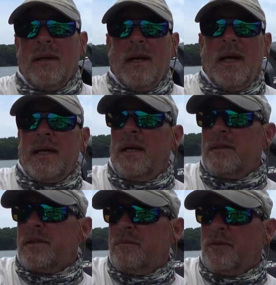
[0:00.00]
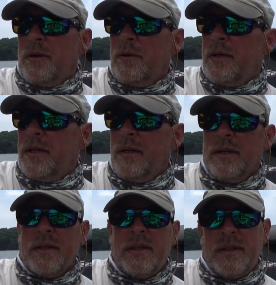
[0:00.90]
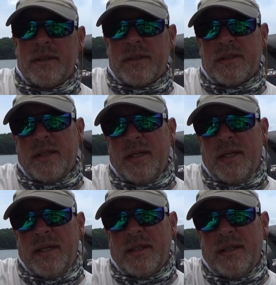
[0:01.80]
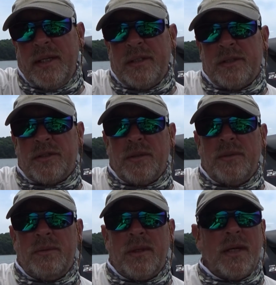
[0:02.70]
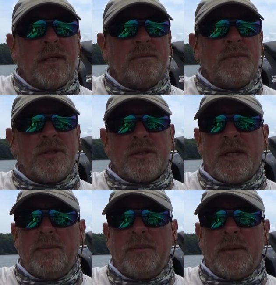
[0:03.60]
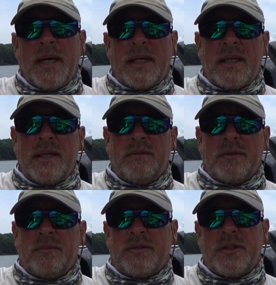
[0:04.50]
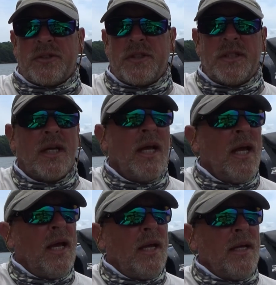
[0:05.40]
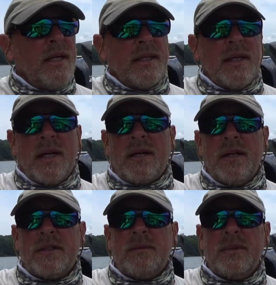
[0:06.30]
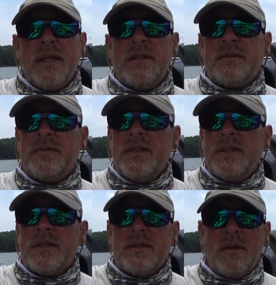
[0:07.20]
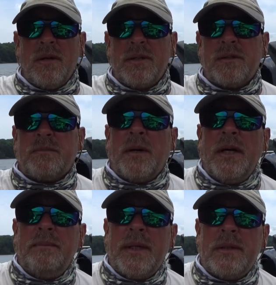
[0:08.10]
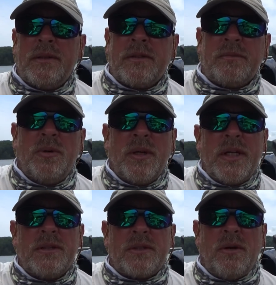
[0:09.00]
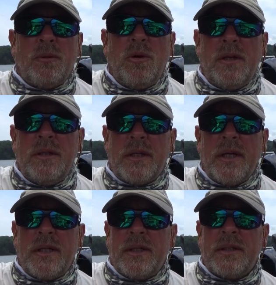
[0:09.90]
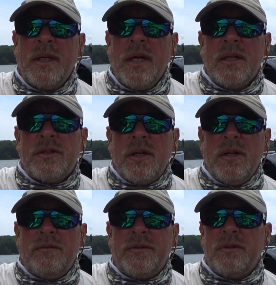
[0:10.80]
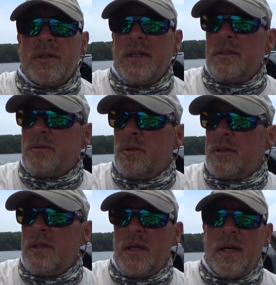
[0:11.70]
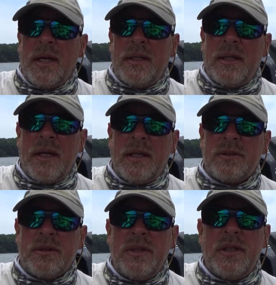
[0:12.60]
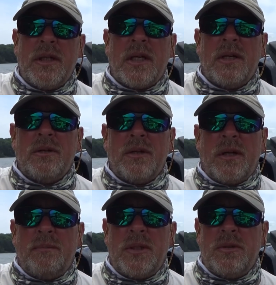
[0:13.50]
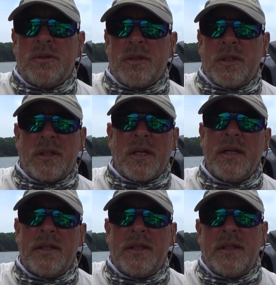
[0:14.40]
Hey gang, Jim Farmer here. It's late June and I'm just coming back in from fishing and caught some nice fish on the Spybait this morning, so I wanted to kind of share a few things with you and show you the gear that I'm using and kind of